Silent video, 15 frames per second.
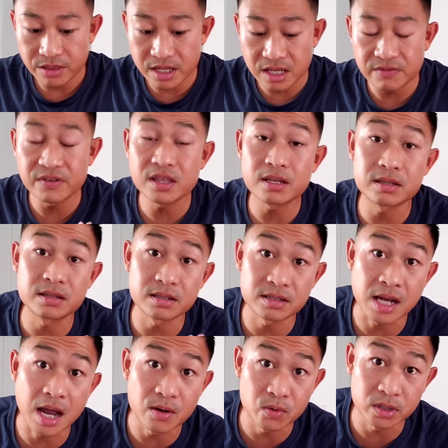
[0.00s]
Even the
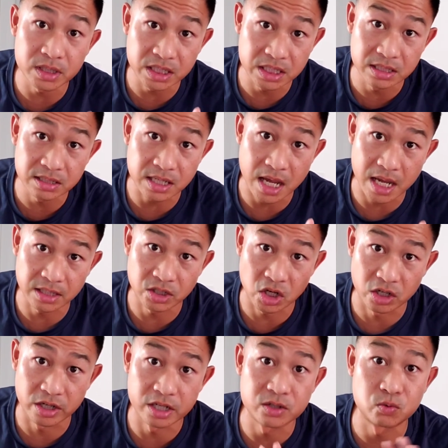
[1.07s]
Taiwanese egg
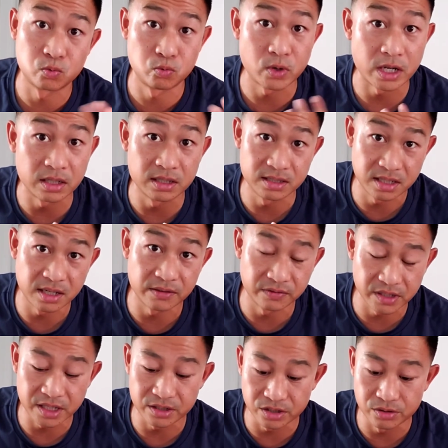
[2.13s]
tart is
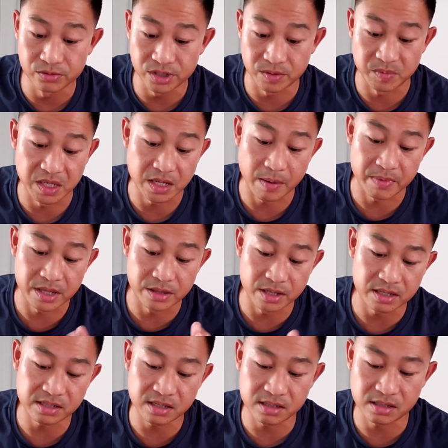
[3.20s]
relatively new to me. I mean,
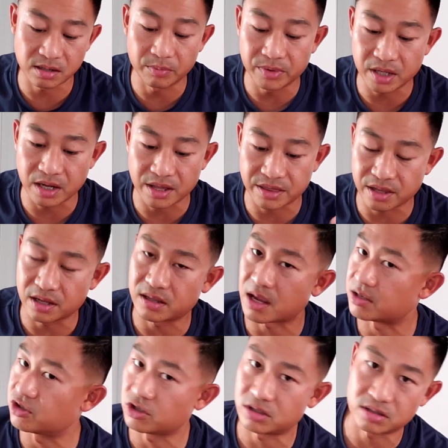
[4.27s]
this is something I think
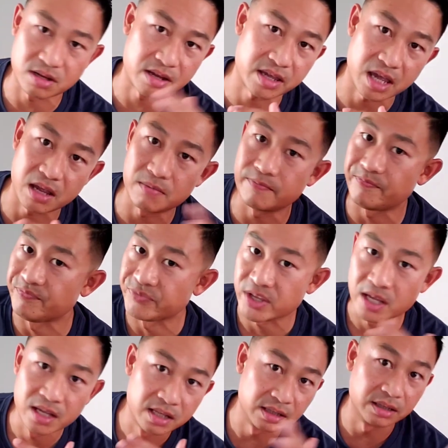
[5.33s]
that it came
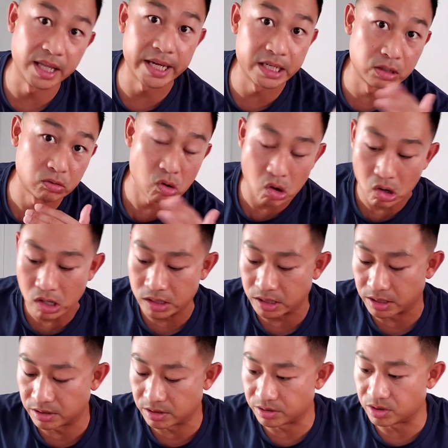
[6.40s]
later on
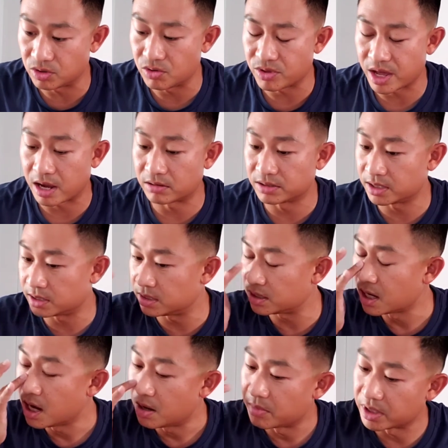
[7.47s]
in the 2000s.
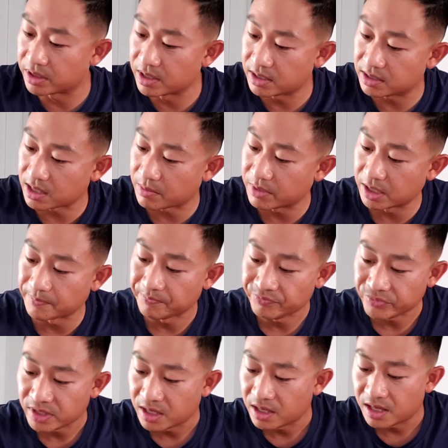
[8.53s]
But this, I mean,
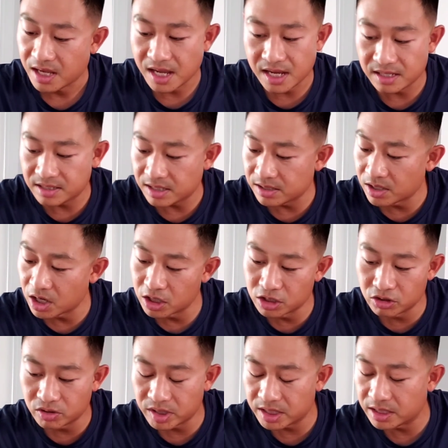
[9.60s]

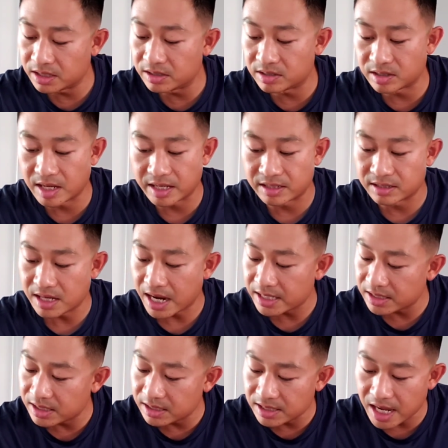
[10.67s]
1800s, like
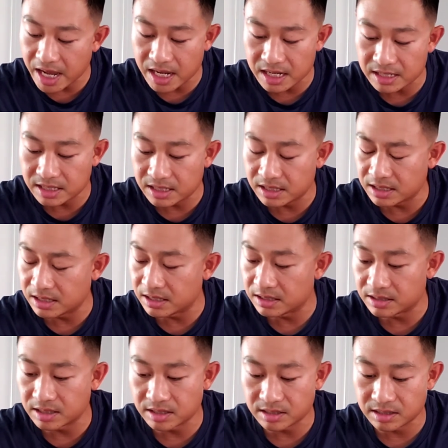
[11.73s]

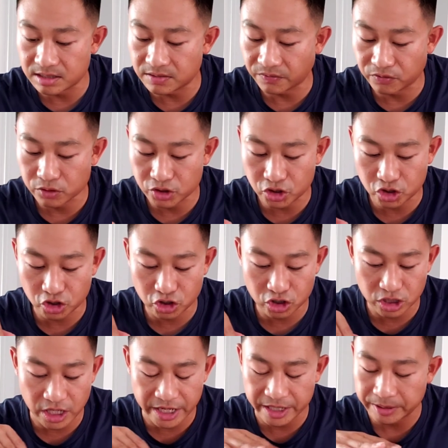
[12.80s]
1980s. This is for sure
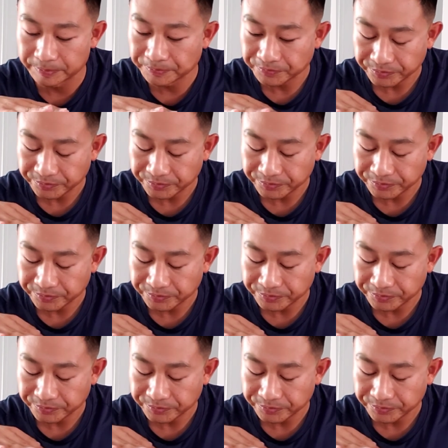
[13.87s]
like